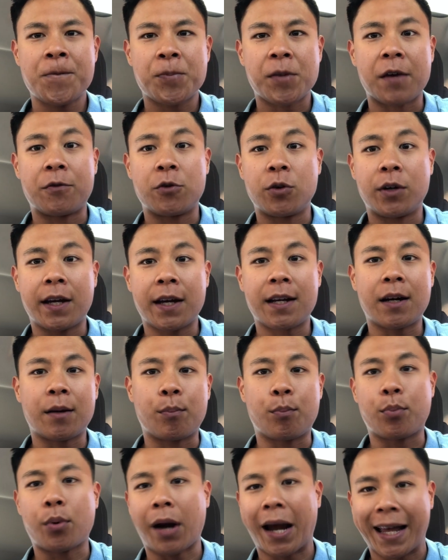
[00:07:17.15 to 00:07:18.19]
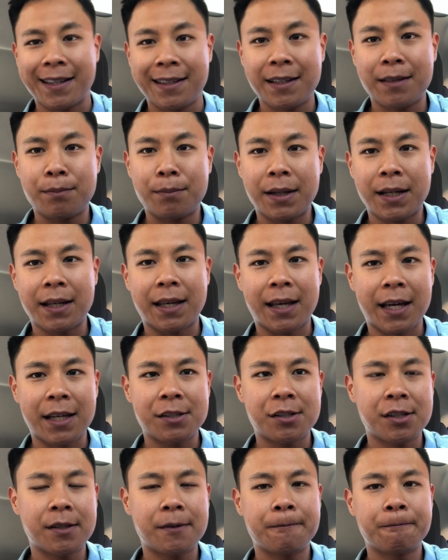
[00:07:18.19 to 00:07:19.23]
if you get a branded
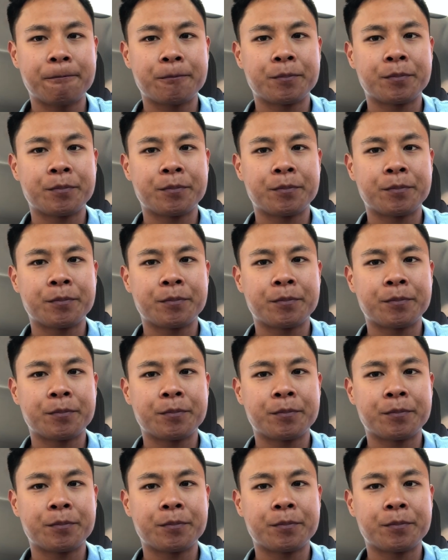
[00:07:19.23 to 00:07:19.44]
medication,